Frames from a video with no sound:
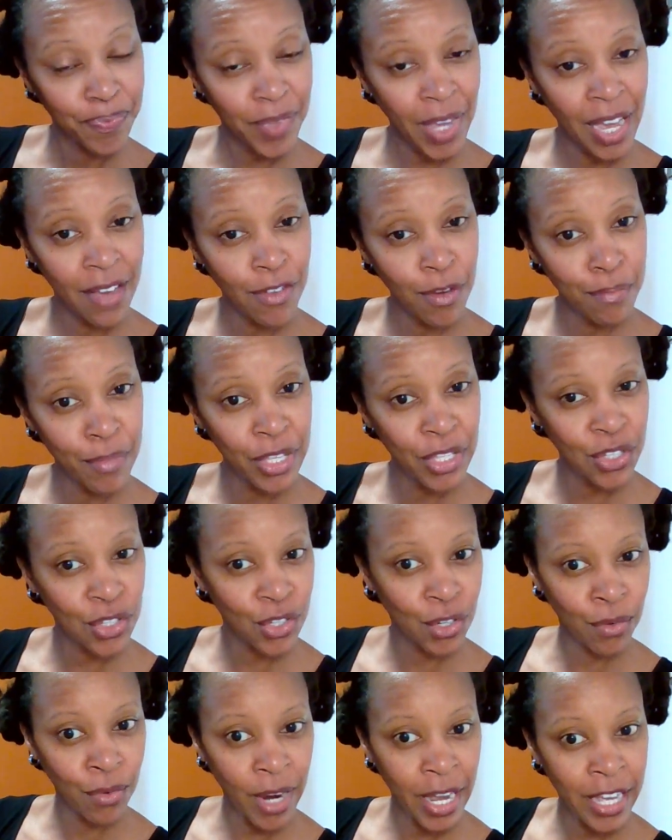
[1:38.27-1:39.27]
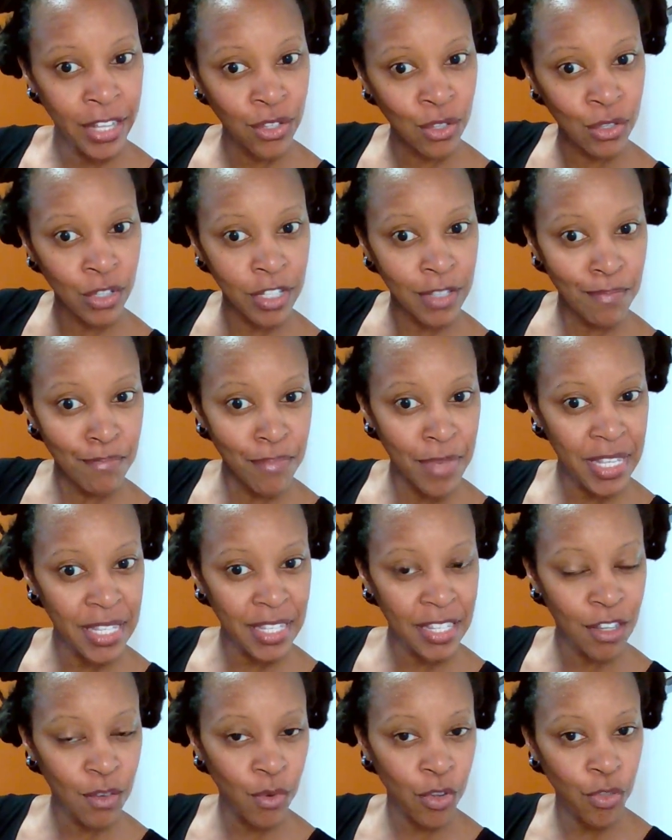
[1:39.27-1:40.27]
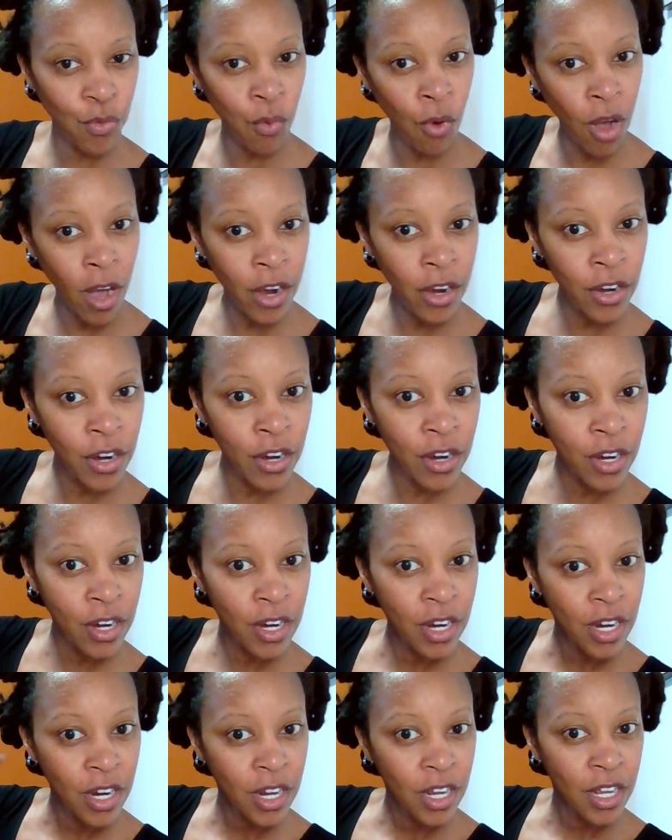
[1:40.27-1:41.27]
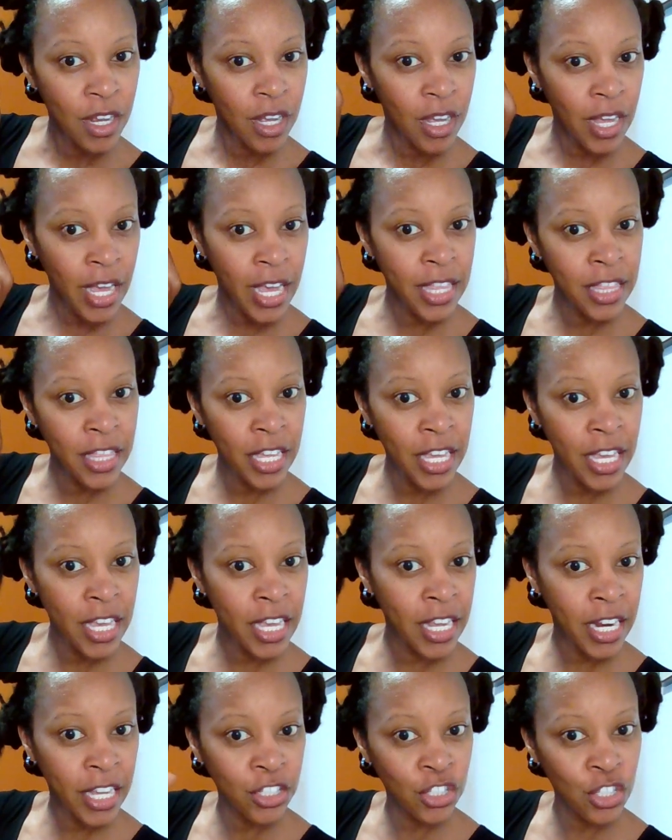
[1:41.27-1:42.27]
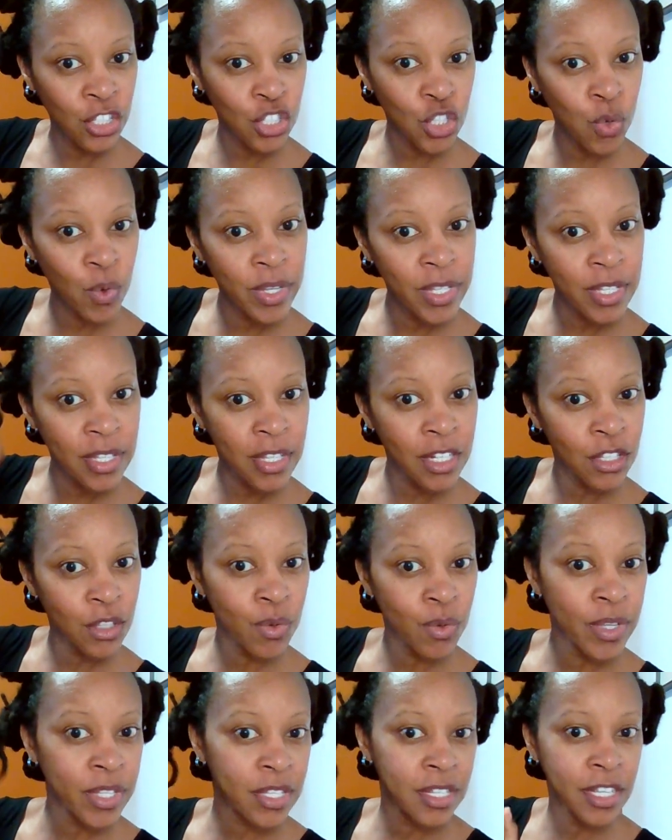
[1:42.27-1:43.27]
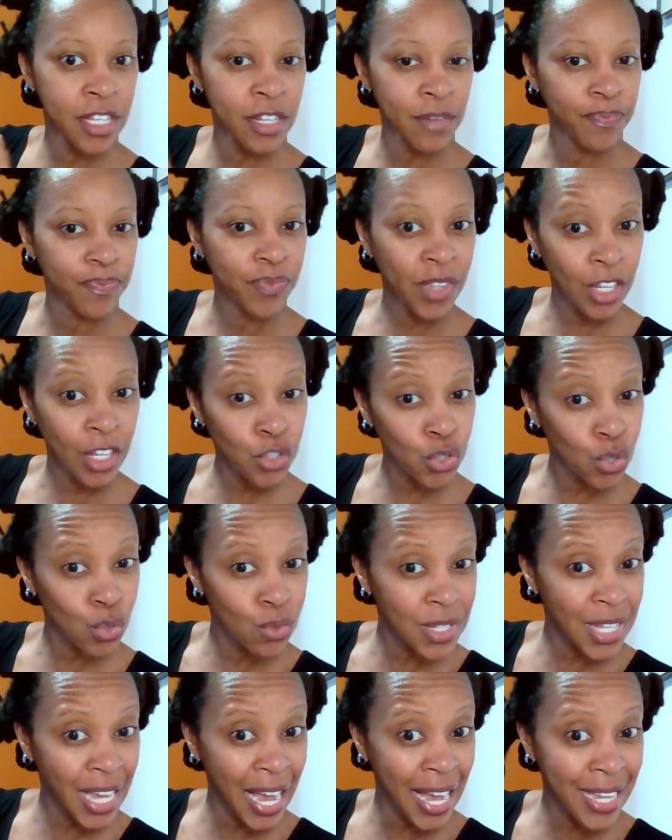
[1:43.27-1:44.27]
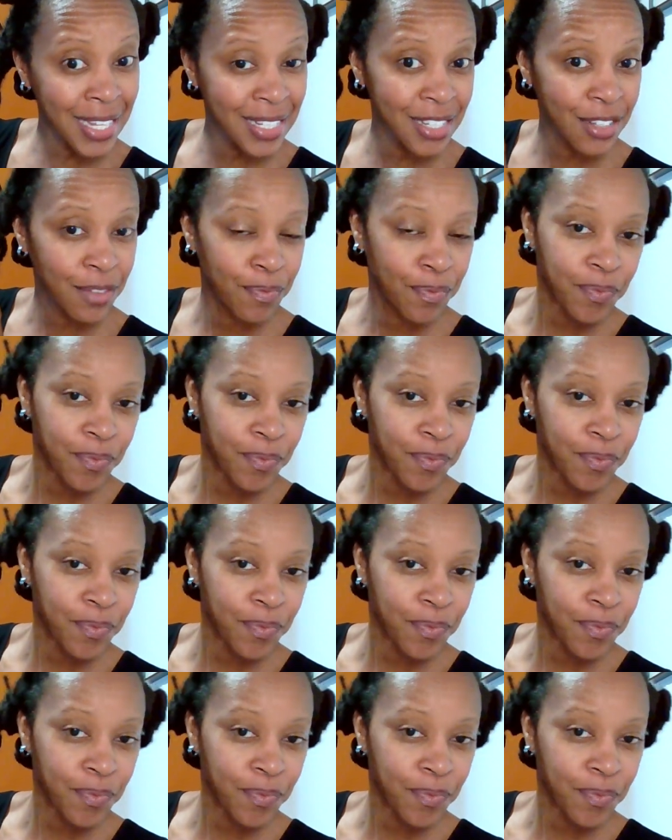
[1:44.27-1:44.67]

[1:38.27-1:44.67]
I have a mister, right? So just mist it with water. And then I just twist it, not too tight.